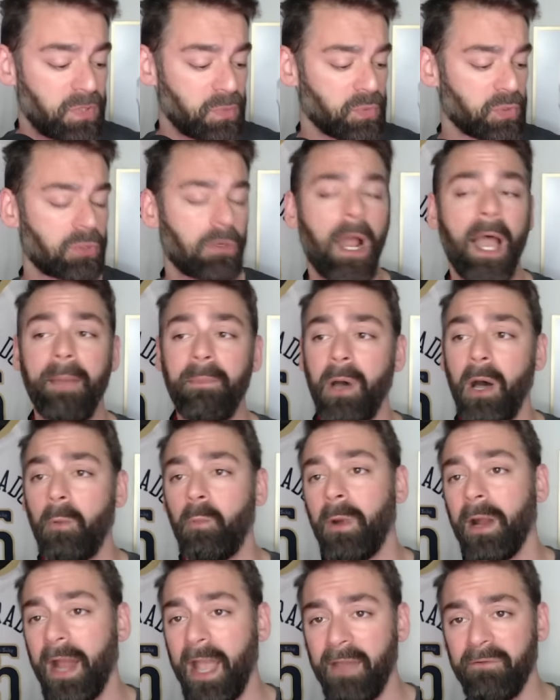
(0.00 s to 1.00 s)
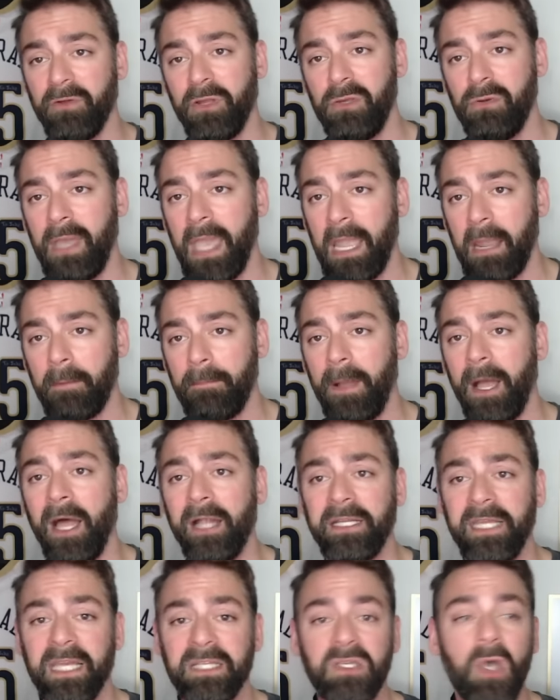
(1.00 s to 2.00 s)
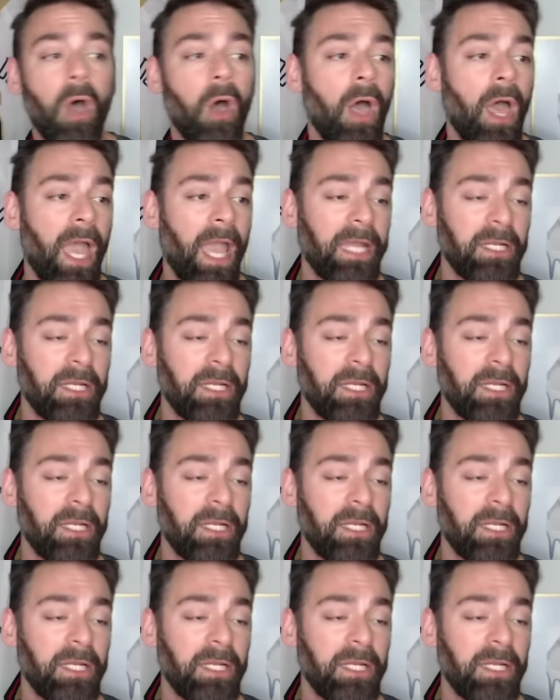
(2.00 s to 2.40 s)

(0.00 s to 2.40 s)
Subscribe wherever you get your podcast